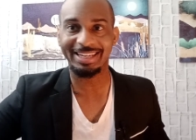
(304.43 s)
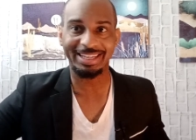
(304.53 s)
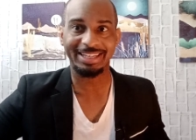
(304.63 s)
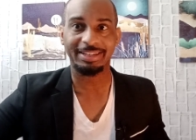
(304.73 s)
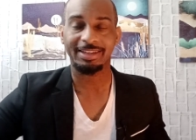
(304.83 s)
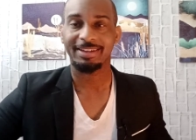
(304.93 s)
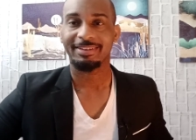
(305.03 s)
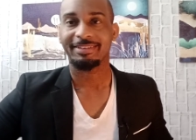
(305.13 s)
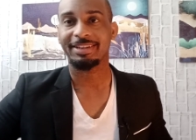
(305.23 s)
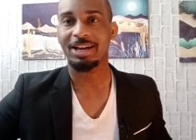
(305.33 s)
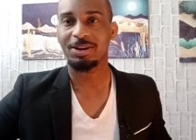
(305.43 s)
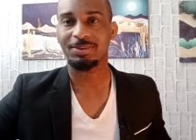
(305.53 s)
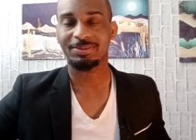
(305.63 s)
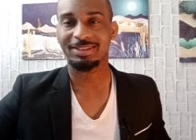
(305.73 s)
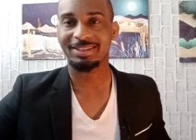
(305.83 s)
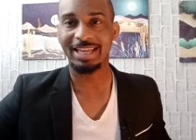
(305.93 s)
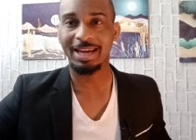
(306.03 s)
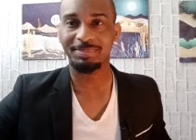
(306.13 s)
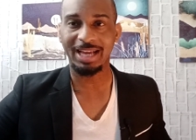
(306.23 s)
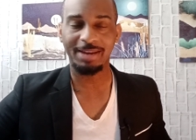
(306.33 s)
and you know
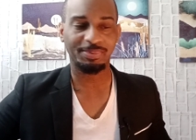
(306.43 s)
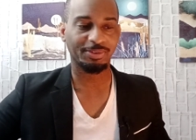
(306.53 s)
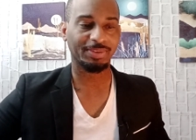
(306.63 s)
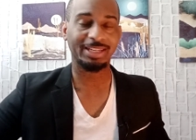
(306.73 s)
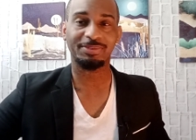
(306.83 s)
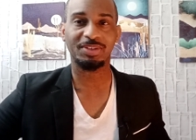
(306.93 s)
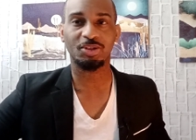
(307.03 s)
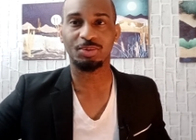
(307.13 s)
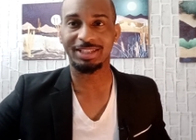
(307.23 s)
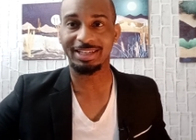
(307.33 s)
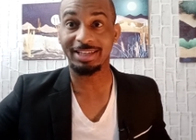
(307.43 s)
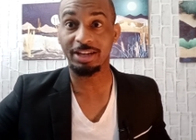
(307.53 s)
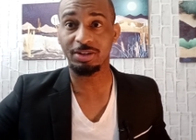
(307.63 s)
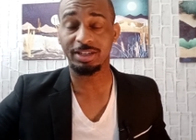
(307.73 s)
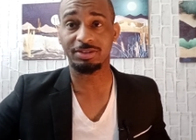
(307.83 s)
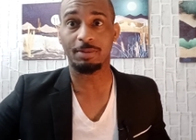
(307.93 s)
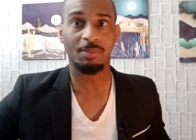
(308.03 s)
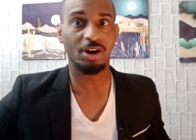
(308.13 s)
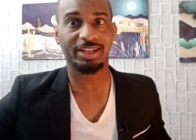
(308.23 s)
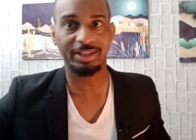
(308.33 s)
same type of individuals that tell you there's a
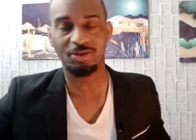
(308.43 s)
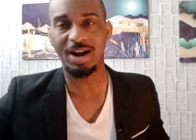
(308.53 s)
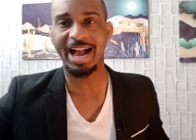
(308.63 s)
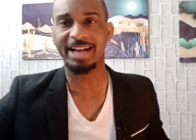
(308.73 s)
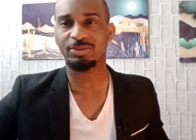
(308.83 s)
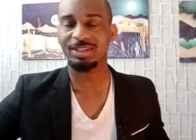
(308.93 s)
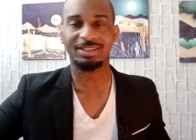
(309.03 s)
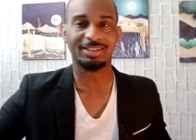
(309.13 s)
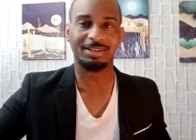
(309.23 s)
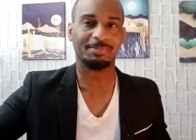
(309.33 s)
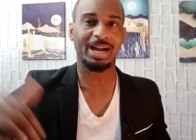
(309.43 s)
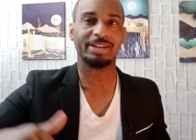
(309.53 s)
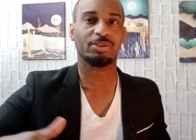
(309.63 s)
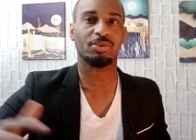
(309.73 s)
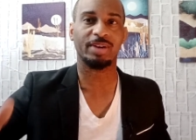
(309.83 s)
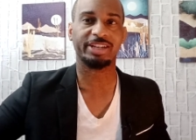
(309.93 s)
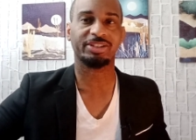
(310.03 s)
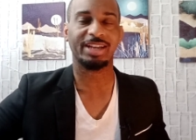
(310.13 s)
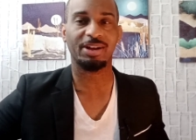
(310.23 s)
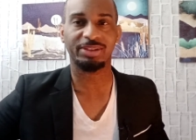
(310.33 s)
market crash when it's just a minor
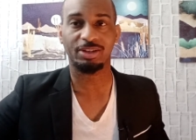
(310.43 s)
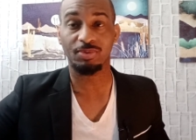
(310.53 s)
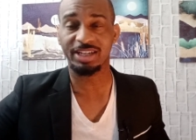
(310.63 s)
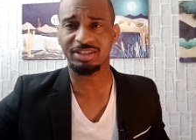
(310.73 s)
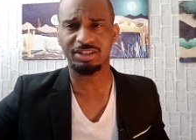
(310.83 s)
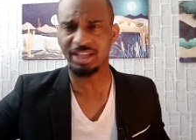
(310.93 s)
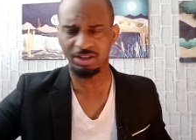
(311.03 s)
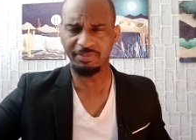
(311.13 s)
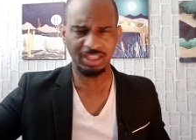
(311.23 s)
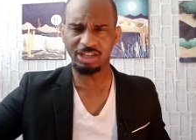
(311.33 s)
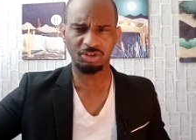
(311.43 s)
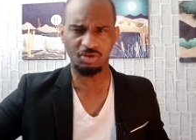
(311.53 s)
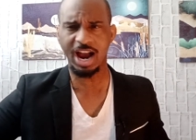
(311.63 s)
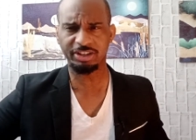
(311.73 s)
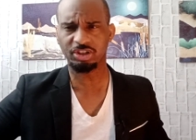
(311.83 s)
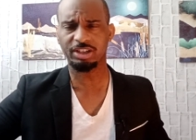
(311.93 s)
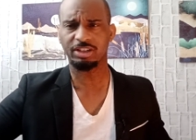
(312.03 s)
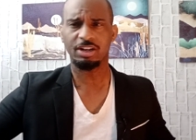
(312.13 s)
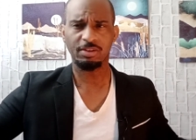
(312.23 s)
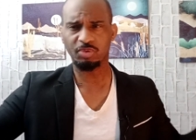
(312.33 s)
correction healthy correction they'll tell you everything is crashing
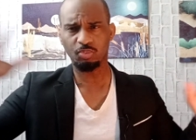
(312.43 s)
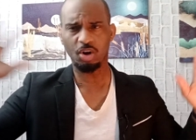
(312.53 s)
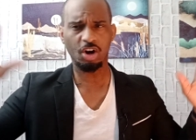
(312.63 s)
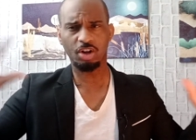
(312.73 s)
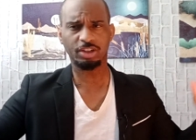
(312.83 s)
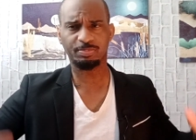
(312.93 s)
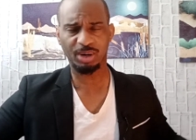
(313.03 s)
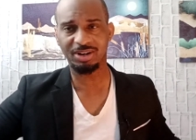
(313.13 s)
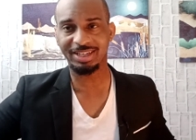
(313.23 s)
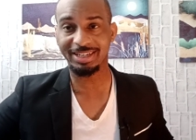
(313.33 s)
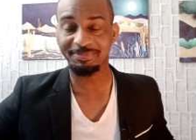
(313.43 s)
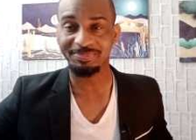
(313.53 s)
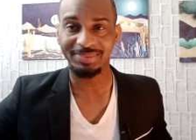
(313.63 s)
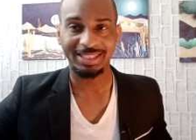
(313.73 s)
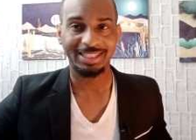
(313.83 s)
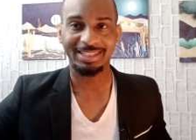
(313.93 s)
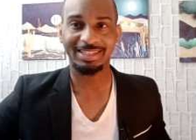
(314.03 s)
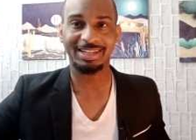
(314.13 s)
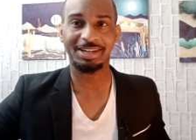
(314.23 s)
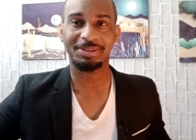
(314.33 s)
the world is burning you
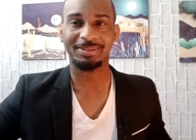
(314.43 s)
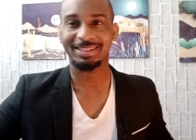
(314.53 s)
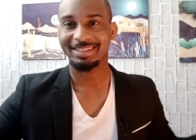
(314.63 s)
know